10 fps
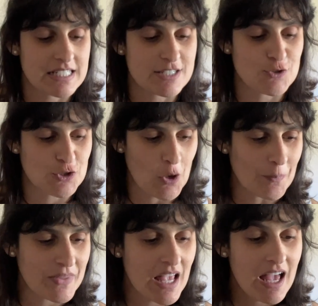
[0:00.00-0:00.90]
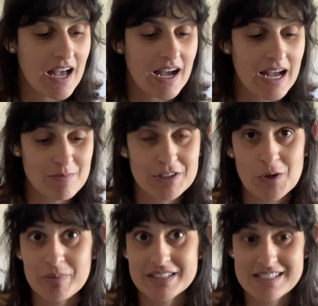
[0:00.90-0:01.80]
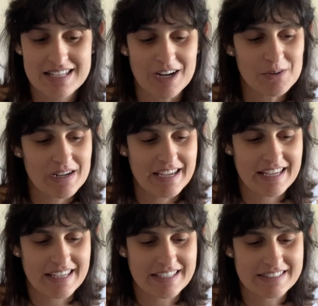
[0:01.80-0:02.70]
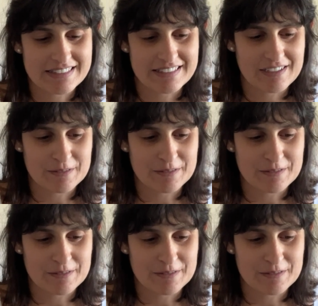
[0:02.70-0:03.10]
So I'm gonna open this now, and